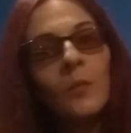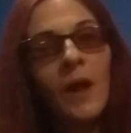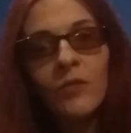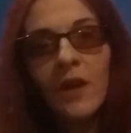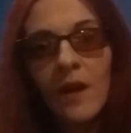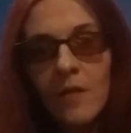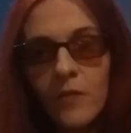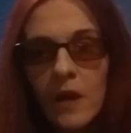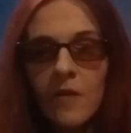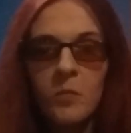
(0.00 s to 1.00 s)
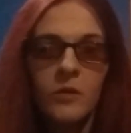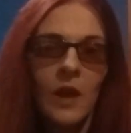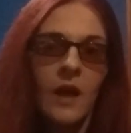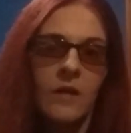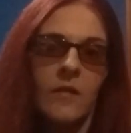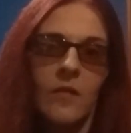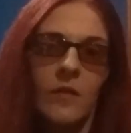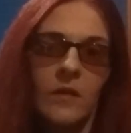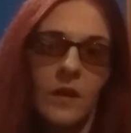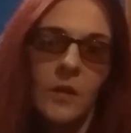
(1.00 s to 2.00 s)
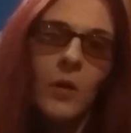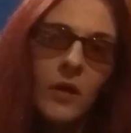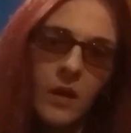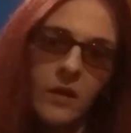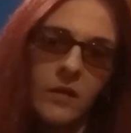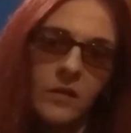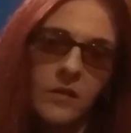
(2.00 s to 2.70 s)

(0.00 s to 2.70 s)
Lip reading: then we have the case of Alex Berdalakis in America.